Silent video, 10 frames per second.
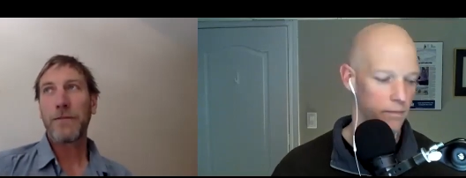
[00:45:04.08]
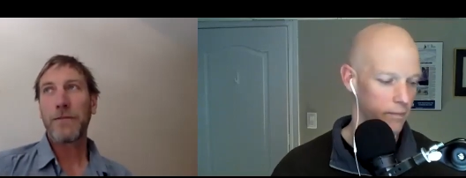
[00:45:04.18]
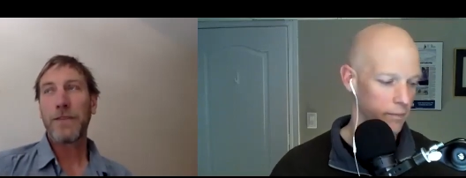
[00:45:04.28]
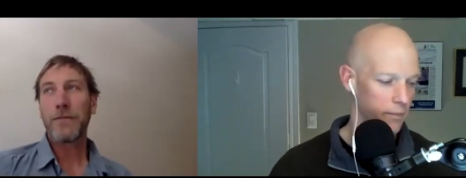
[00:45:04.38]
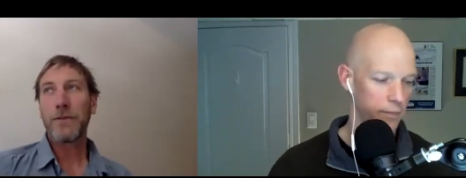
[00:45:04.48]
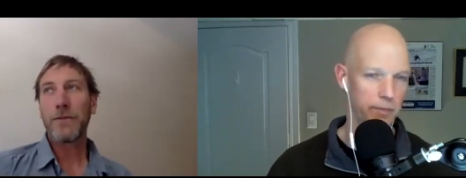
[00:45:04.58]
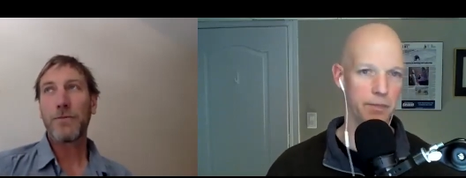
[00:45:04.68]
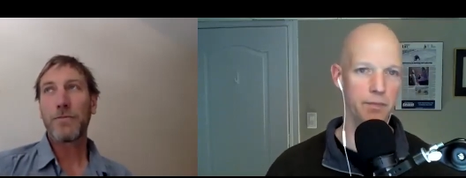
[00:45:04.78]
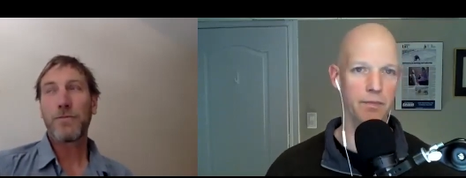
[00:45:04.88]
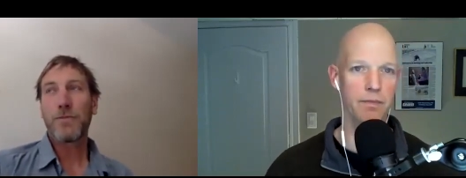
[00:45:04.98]
Speaker 1: if
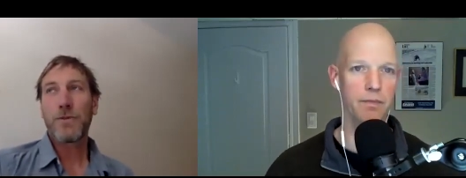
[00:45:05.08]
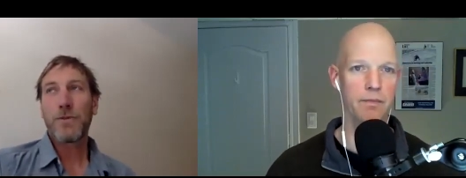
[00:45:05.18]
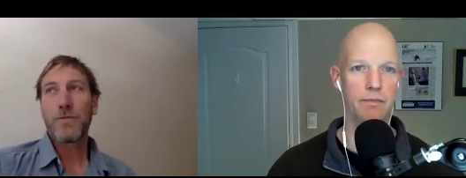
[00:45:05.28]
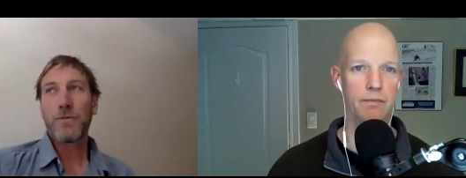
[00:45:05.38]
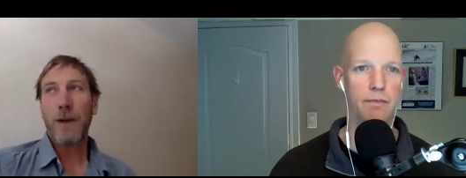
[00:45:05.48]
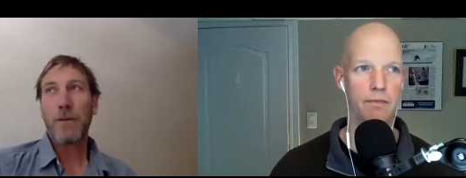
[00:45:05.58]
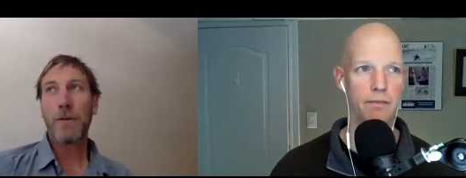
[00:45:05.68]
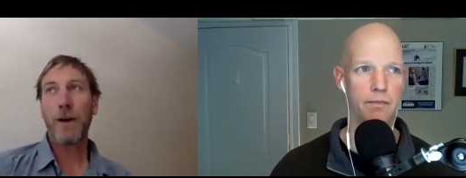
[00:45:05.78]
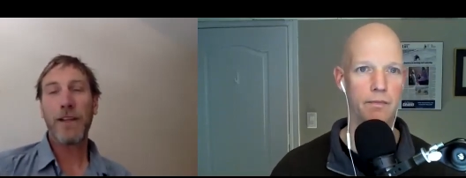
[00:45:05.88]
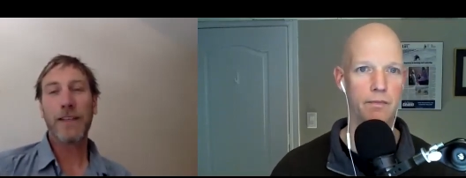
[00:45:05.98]
you come
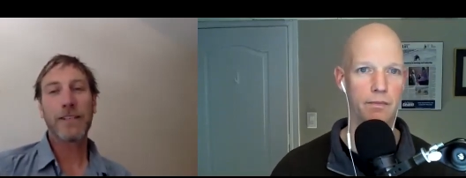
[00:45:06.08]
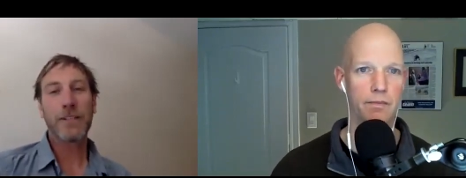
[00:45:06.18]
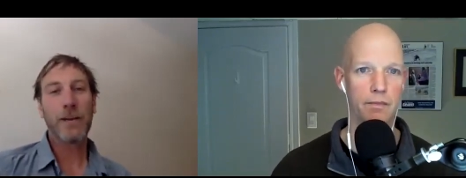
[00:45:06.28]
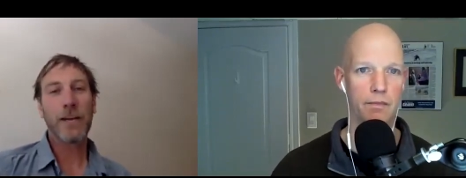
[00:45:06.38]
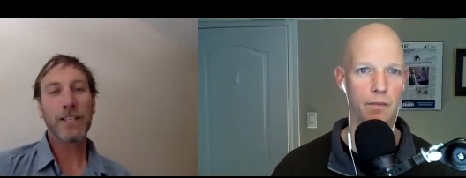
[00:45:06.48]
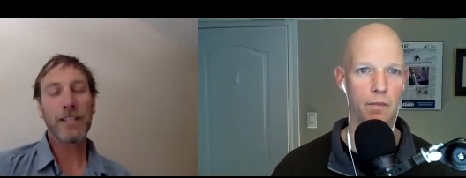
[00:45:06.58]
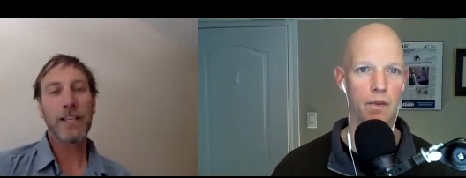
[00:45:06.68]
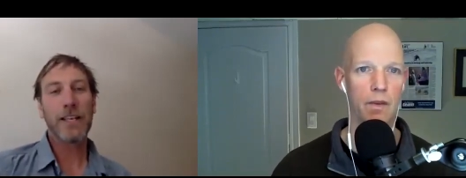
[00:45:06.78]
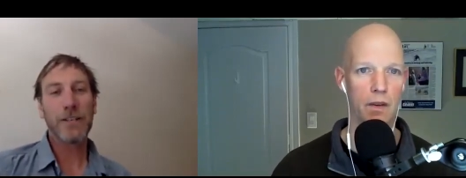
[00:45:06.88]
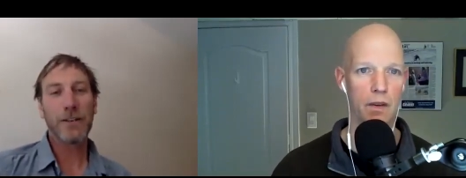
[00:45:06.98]
upon that situation,
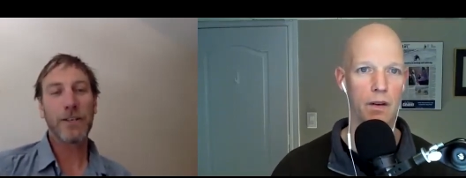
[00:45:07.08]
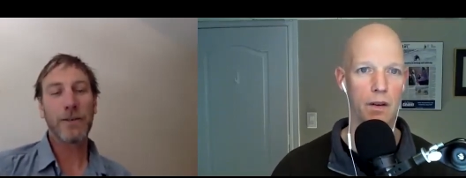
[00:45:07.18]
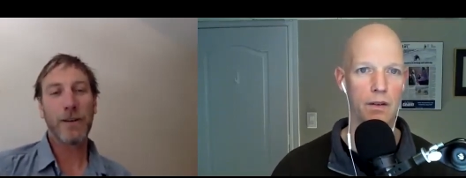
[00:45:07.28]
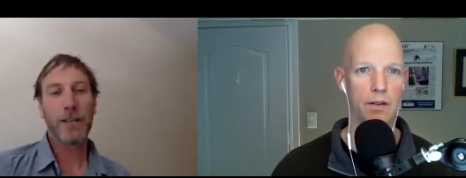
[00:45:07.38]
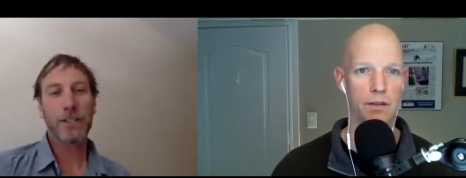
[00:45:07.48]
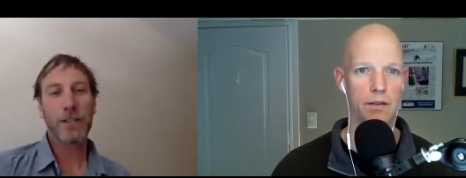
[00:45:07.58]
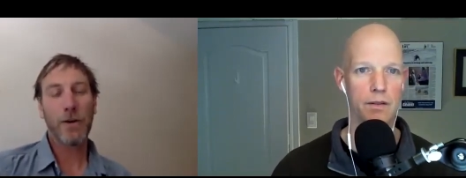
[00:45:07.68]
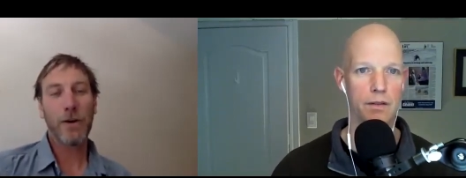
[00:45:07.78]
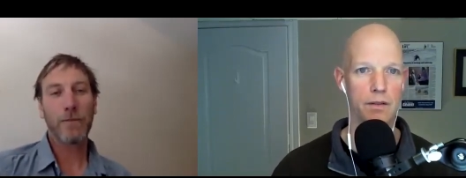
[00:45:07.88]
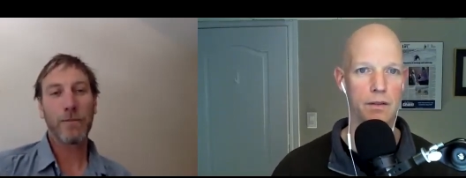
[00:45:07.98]
then you're going to want to show
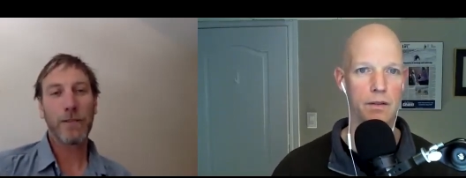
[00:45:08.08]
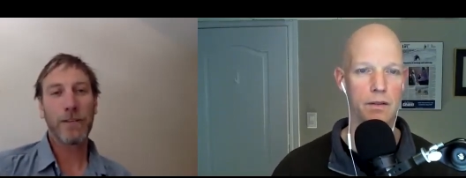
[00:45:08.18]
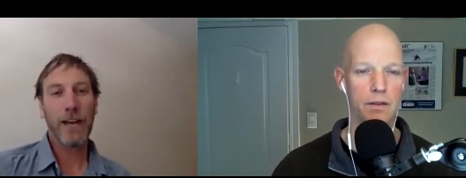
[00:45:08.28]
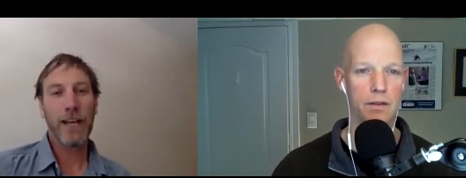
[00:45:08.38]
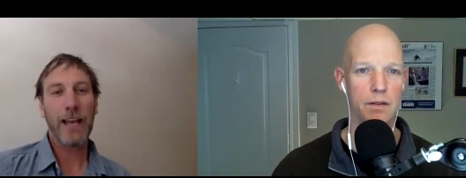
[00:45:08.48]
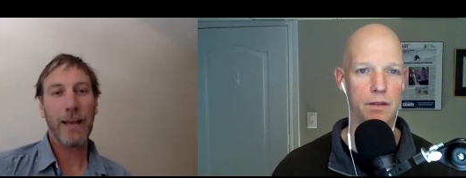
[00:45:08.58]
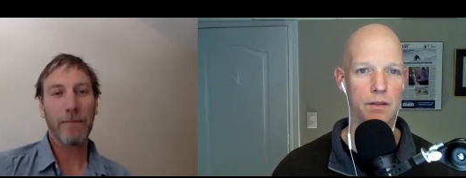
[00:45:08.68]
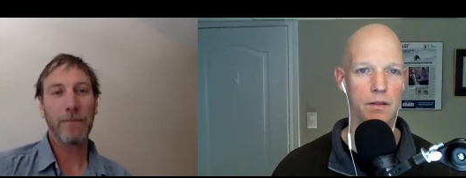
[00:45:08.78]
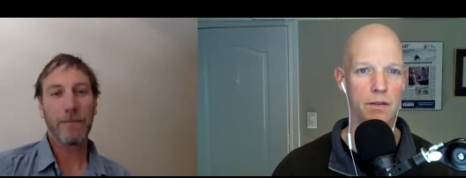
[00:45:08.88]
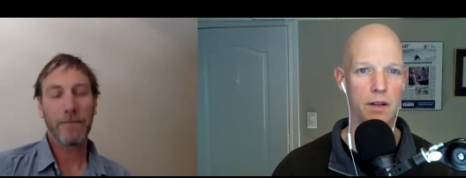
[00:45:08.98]
up with your A game.
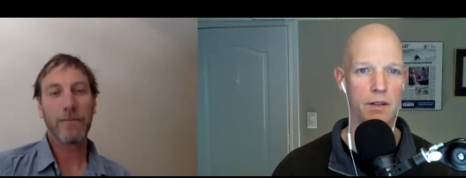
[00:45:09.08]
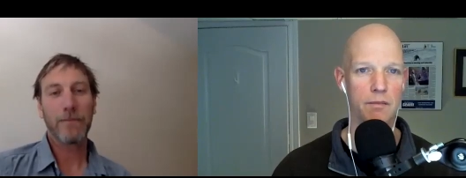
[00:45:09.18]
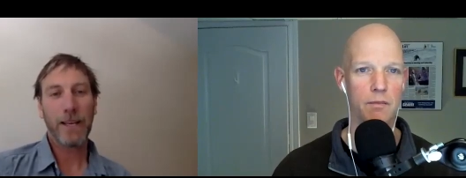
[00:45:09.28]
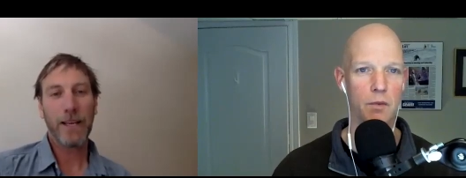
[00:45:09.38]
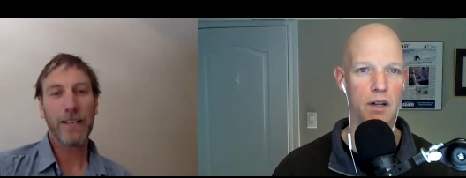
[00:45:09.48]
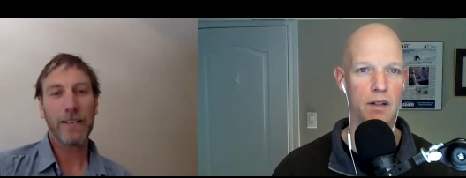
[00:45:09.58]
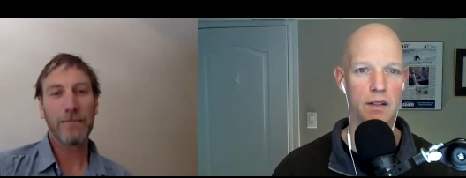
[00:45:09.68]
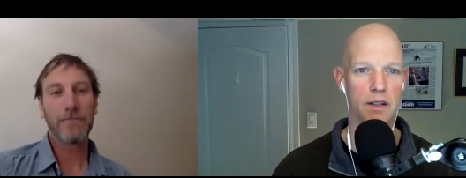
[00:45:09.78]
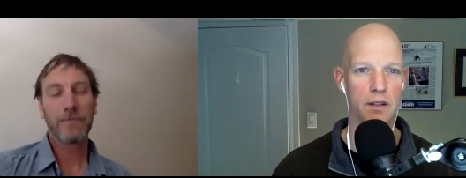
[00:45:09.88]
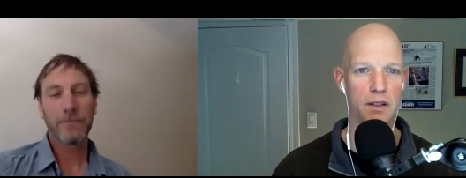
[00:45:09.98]
Speaker 2: Right. Well,
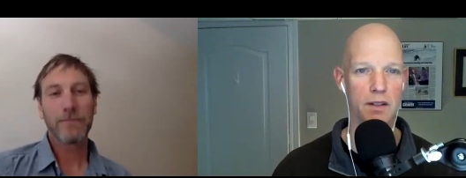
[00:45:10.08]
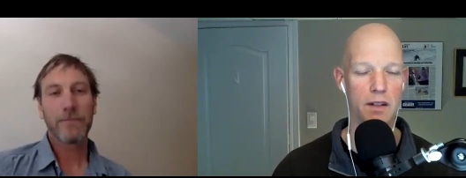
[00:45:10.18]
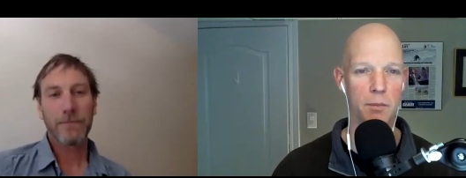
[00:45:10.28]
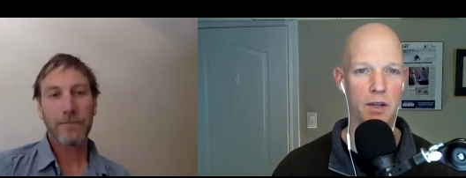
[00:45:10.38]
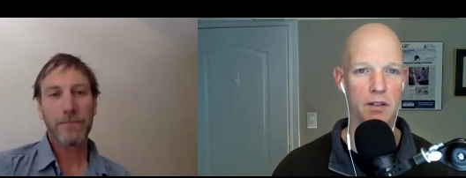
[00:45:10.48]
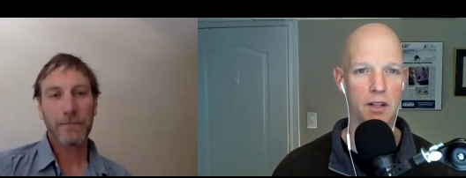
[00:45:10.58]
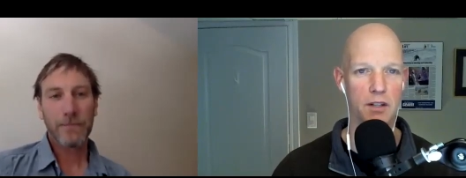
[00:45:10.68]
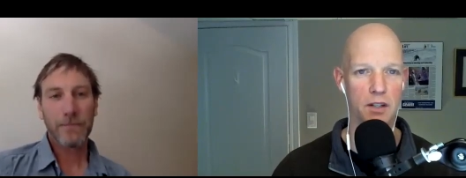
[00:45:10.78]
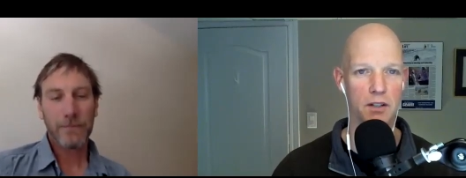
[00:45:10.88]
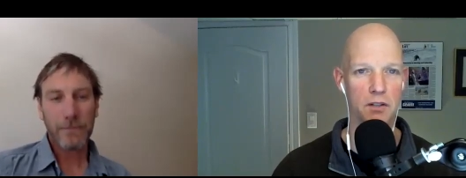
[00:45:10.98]
you know, they say the best
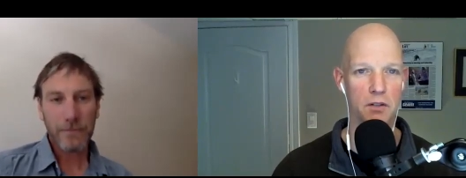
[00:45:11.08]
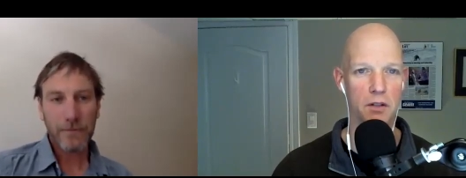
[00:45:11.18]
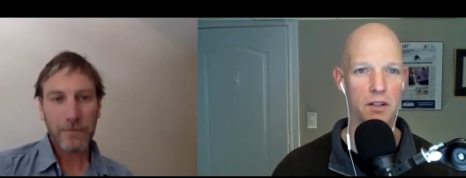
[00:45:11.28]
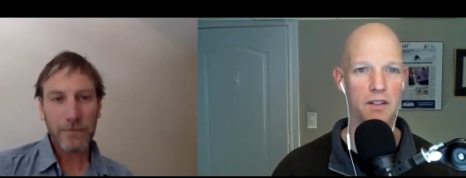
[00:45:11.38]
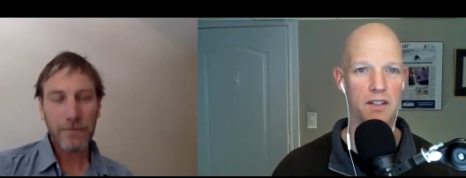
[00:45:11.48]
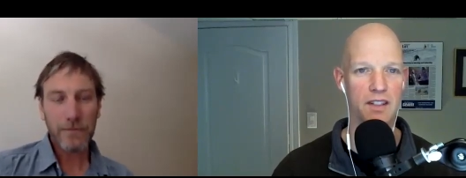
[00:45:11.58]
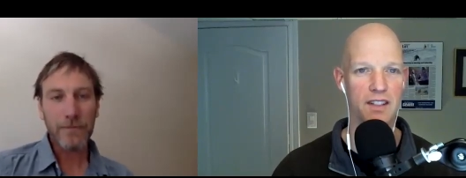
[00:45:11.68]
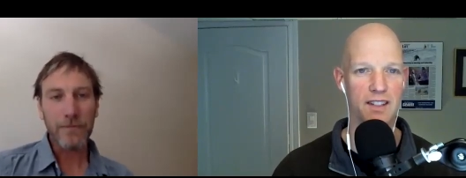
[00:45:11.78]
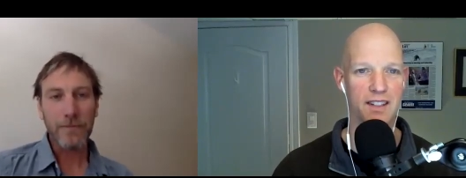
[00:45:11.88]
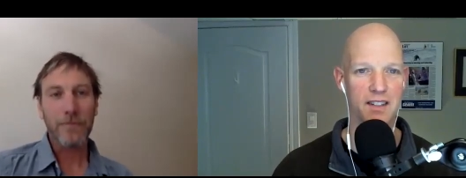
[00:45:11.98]
teaching is stories
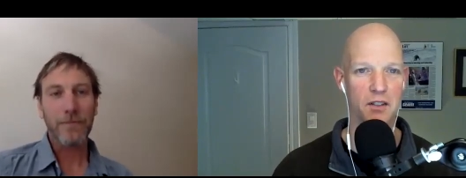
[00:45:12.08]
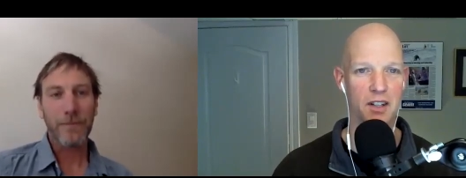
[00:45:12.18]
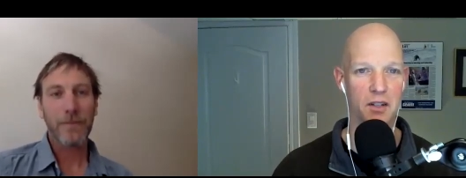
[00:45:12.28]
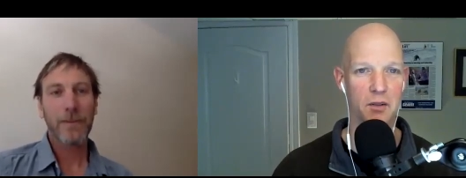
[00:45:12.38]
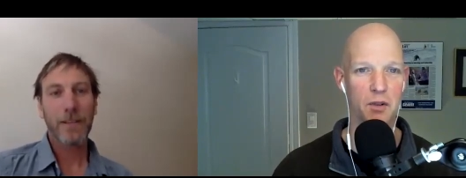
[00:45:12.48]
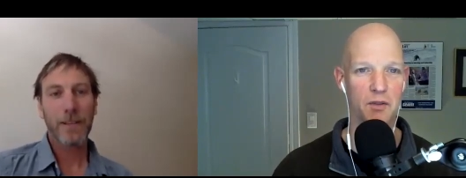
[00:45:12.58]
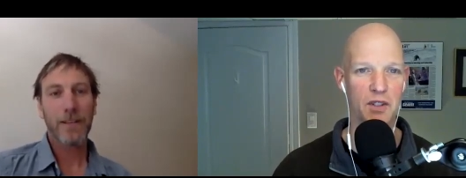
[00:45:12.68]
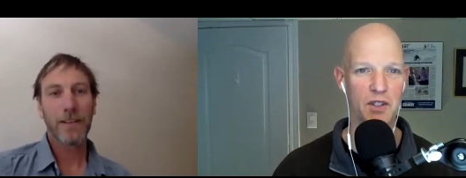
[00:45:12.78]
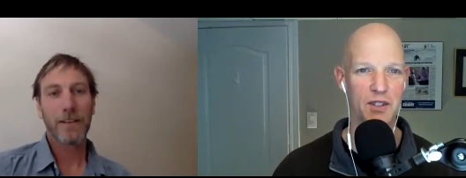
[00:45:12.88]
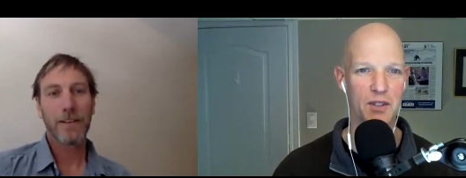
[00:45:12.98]
and and you got a good one
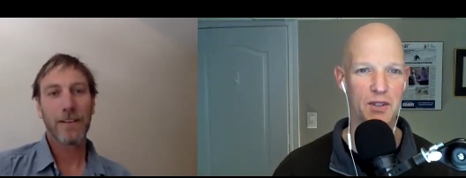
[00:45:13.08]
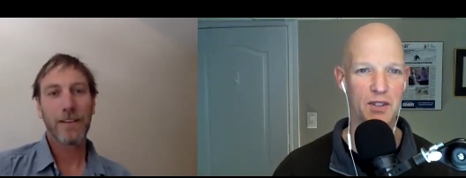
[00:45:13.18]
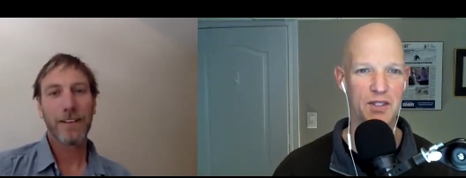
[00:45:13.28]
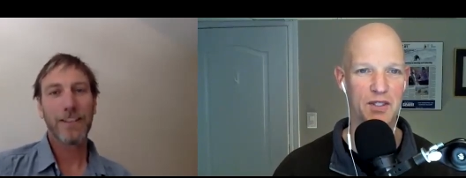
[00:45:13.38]
for your students